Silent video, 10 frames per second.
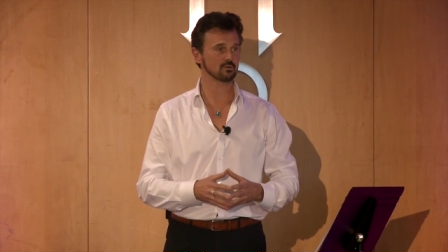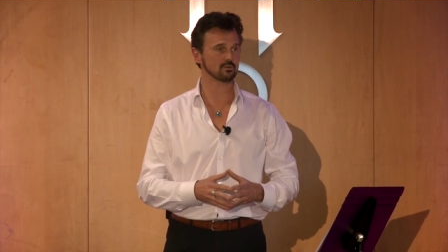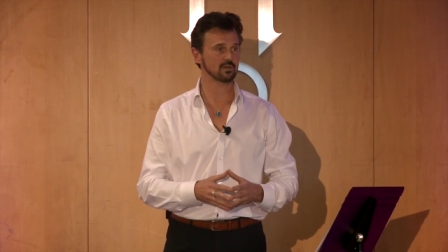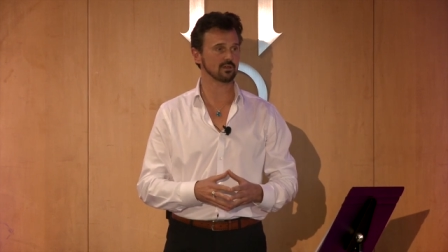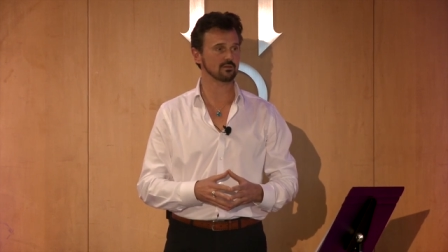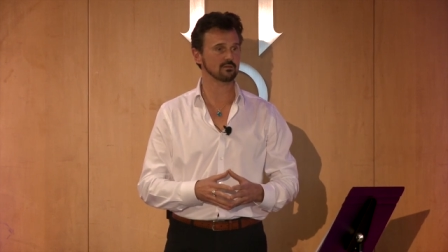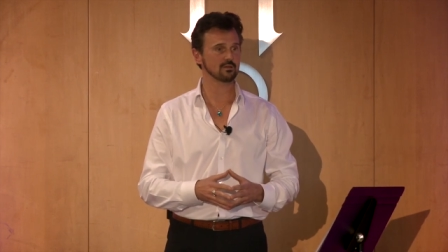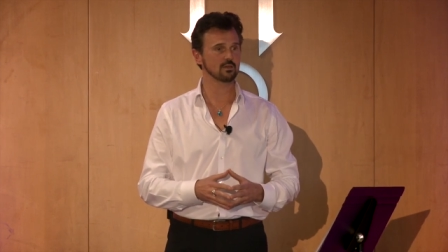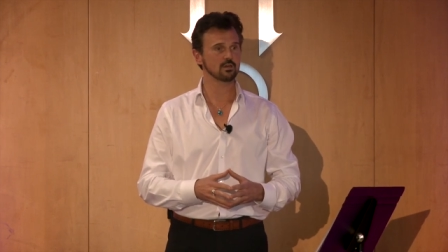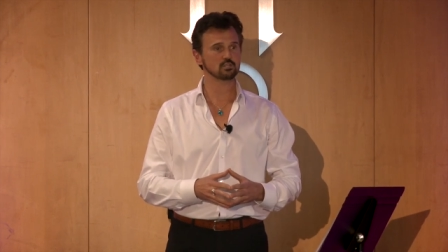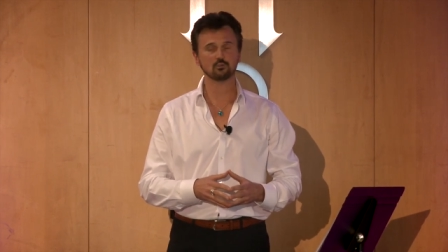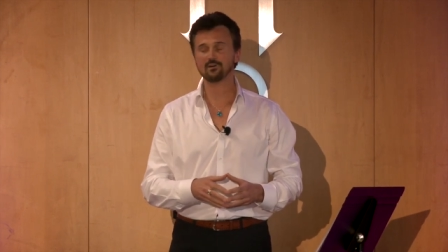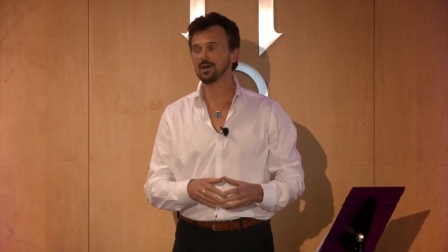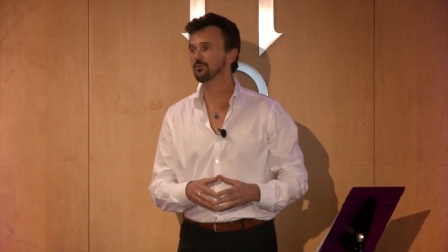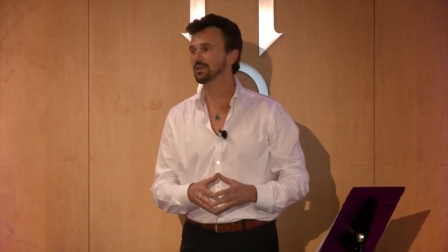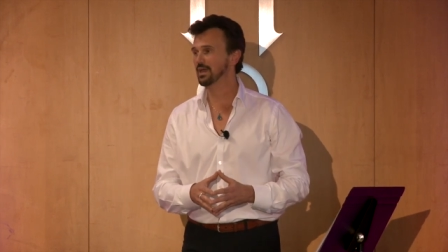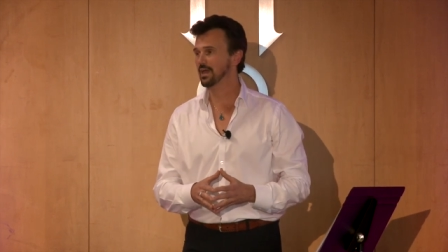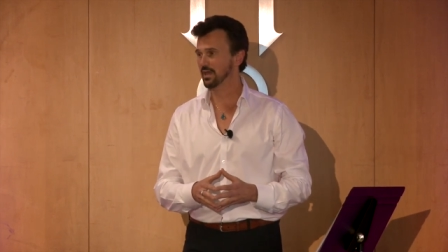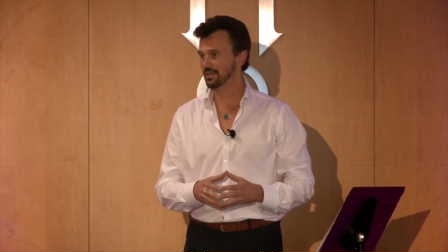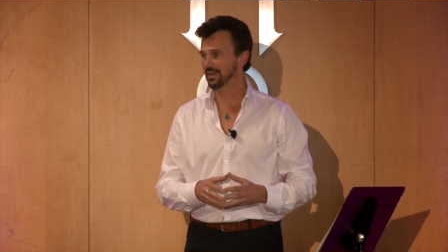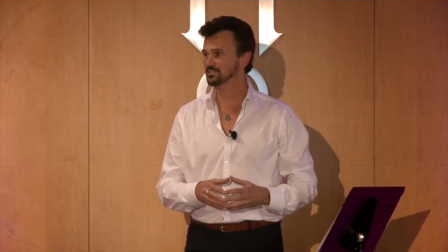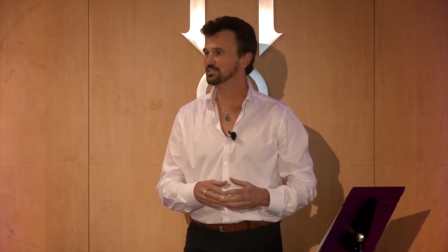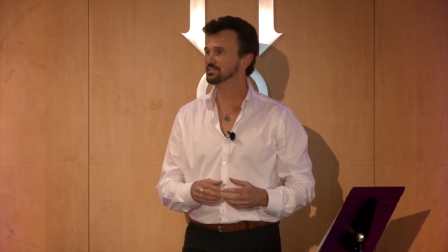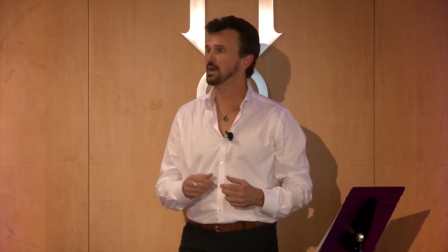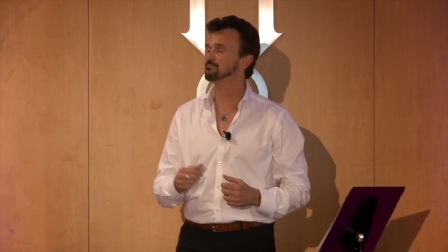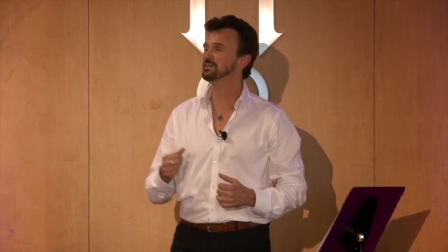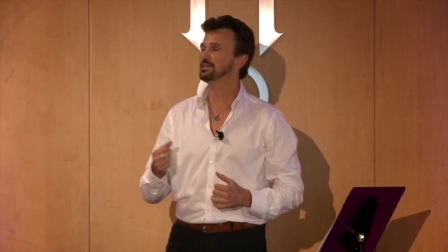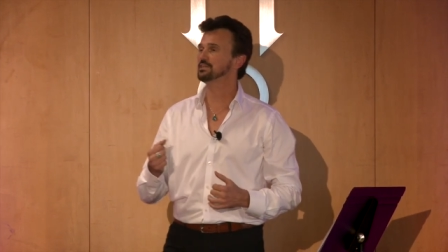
Okay? So if I went ahead and stepped